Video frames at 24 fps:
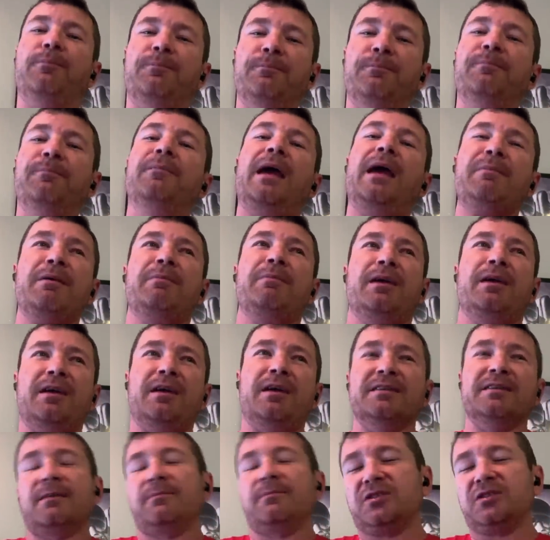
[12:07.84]
maybe
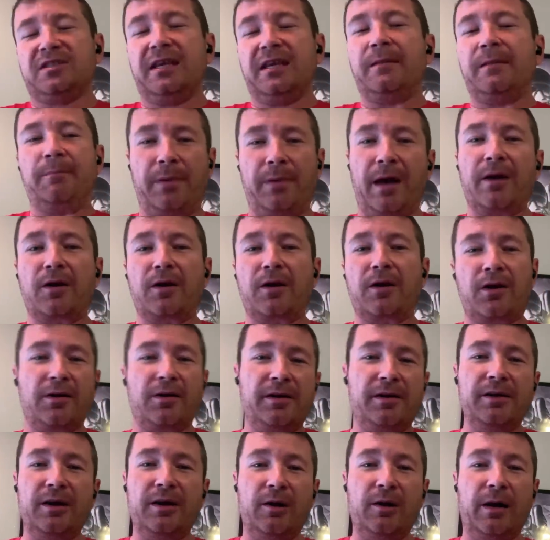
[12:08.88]
because I'm just getting better,
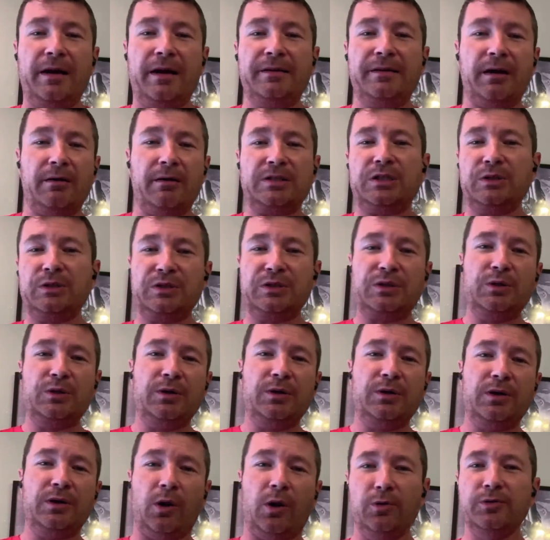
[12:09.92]
you know, I was used
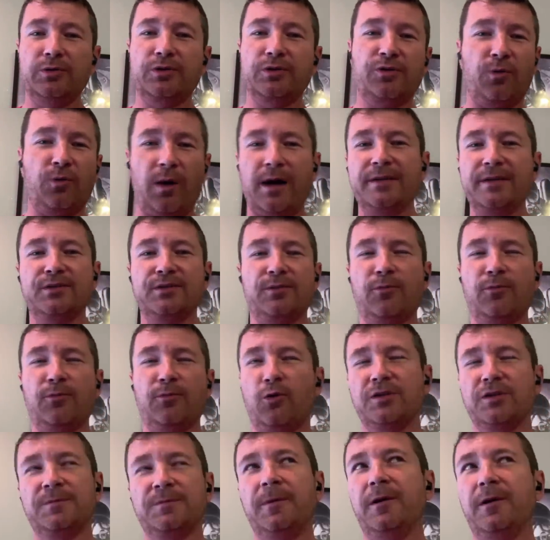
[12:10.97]
to it, older, wiser,
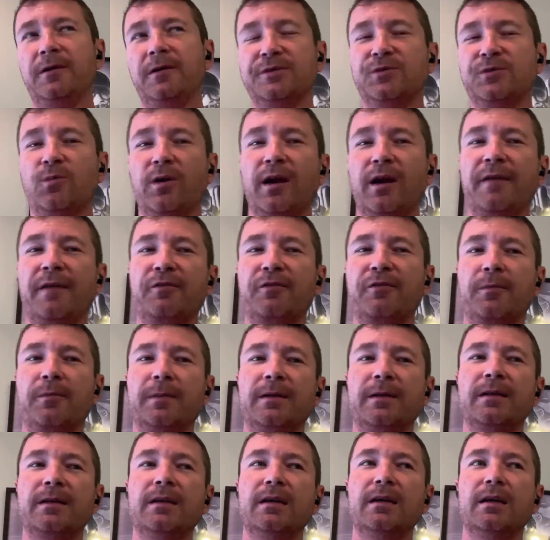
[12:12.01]
more experienced, whatever.
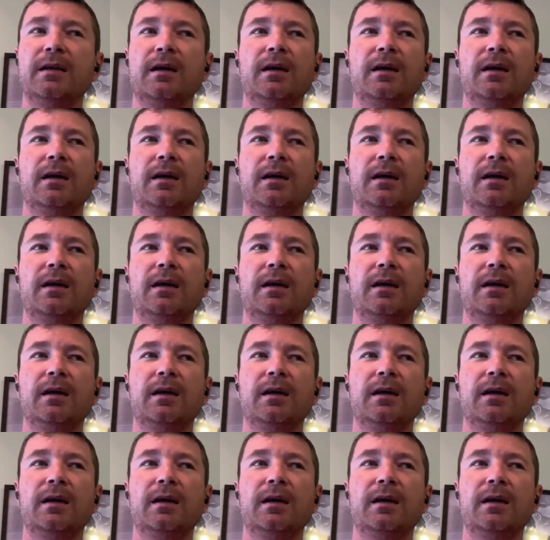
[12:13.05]
But,